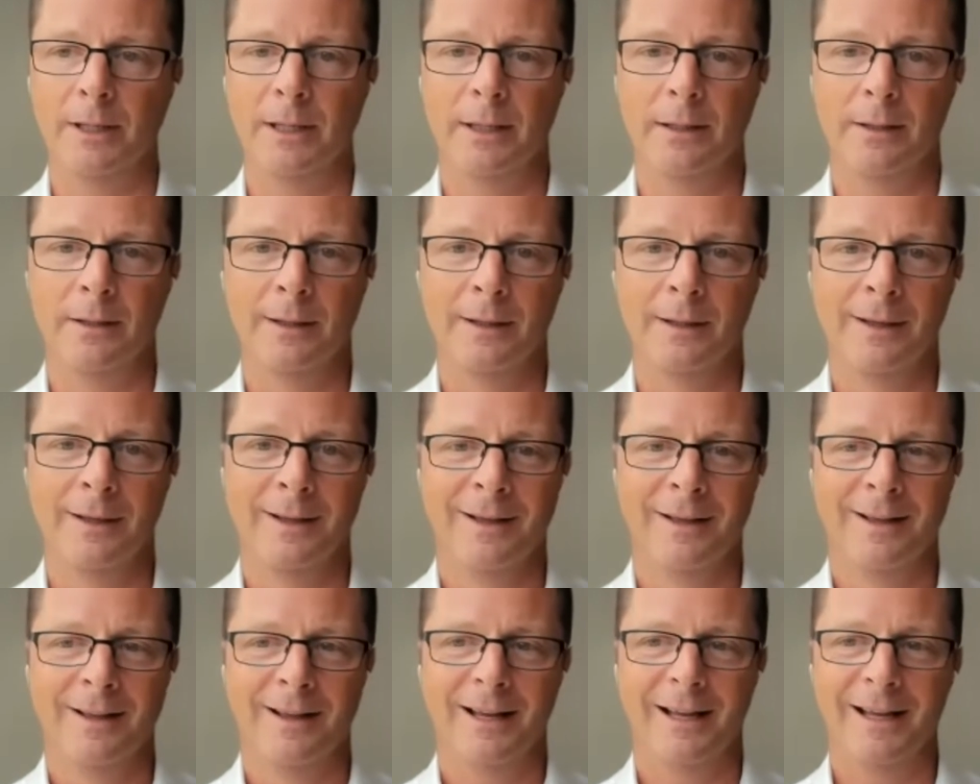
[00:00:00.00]
really.
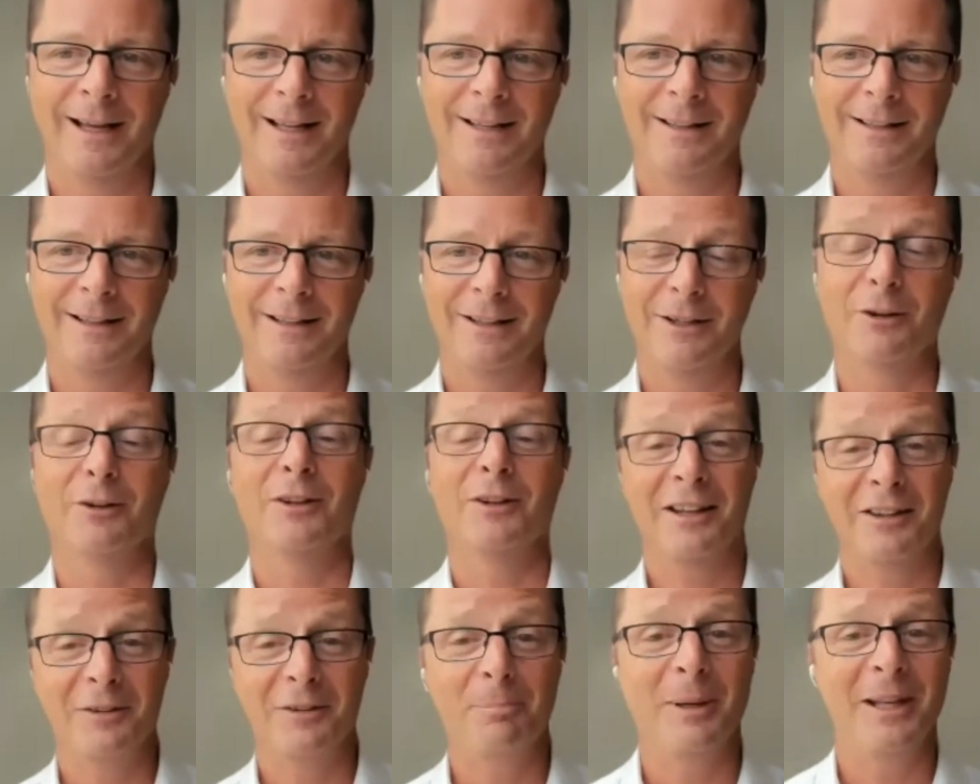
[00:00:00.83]
And
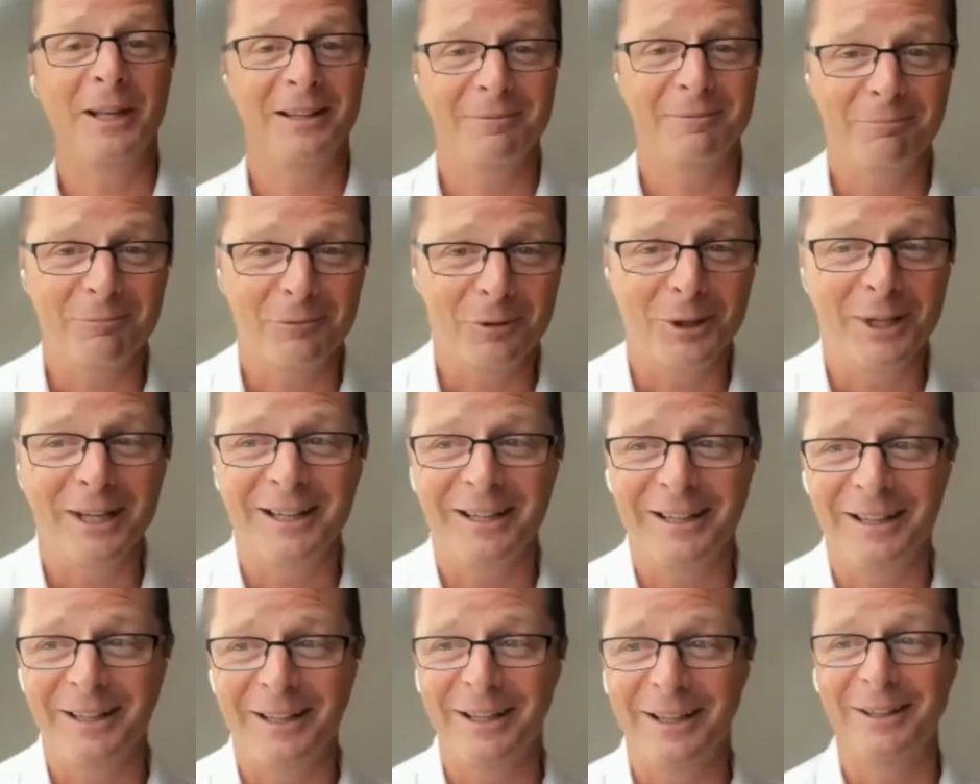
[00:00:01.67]
that's been
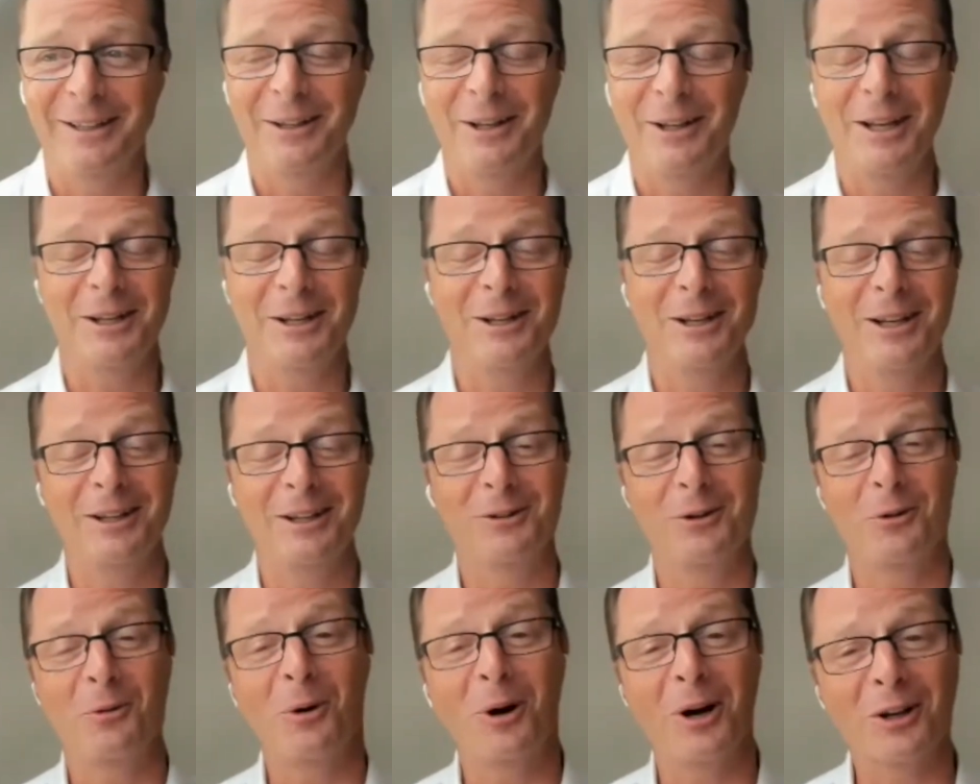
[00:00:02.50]
really
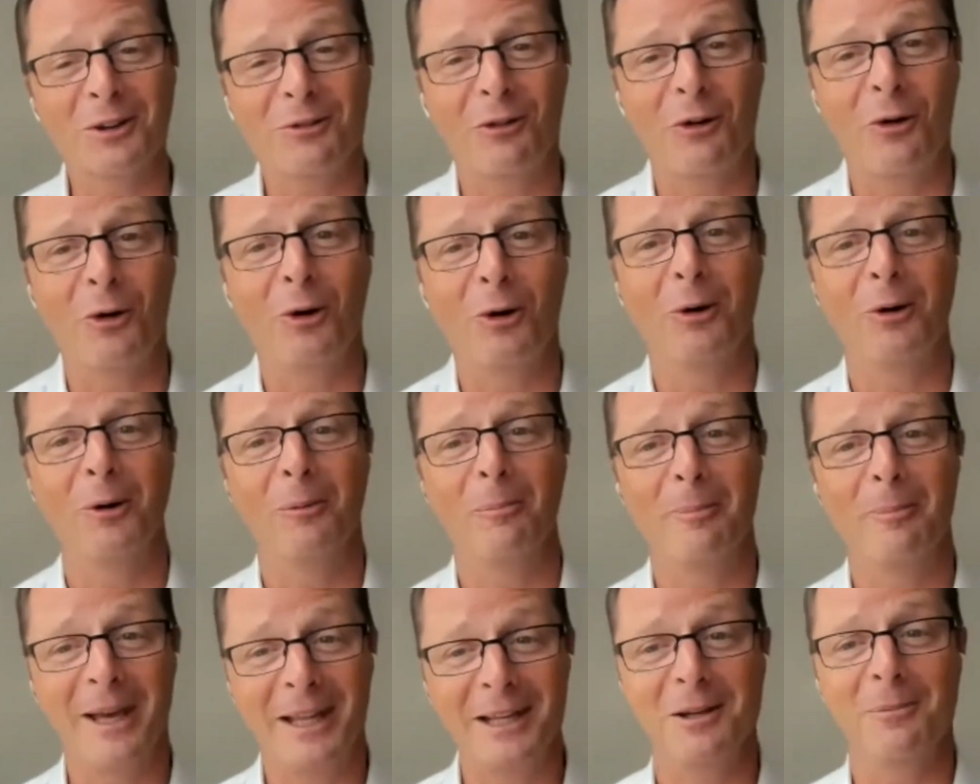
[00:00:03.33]
in the work for
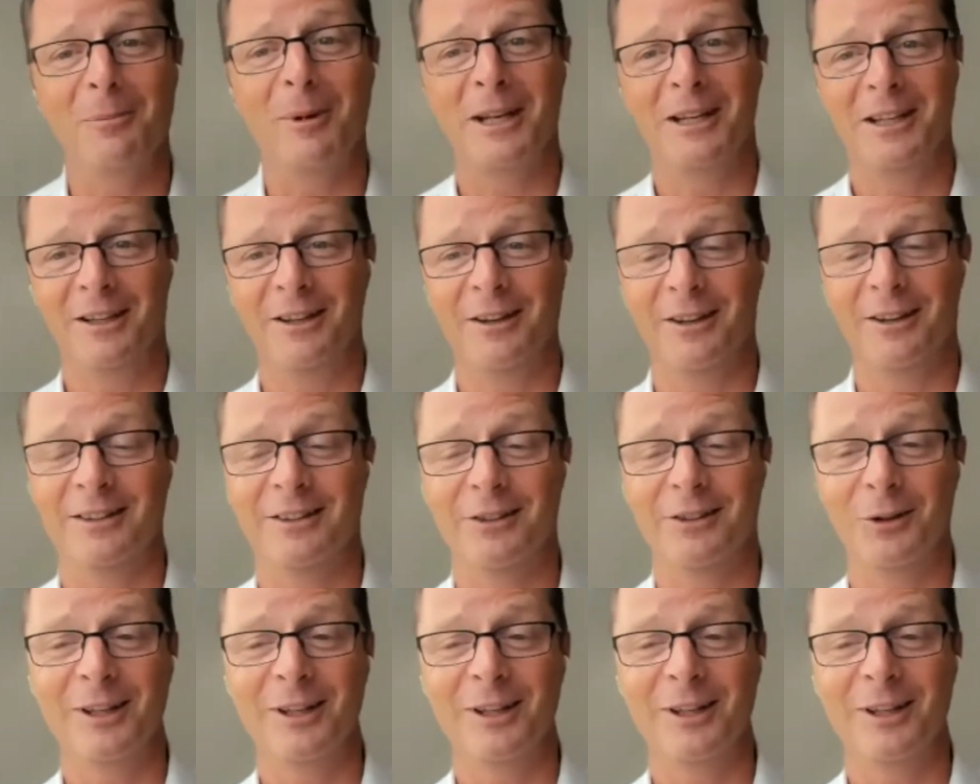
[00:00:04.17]
many years.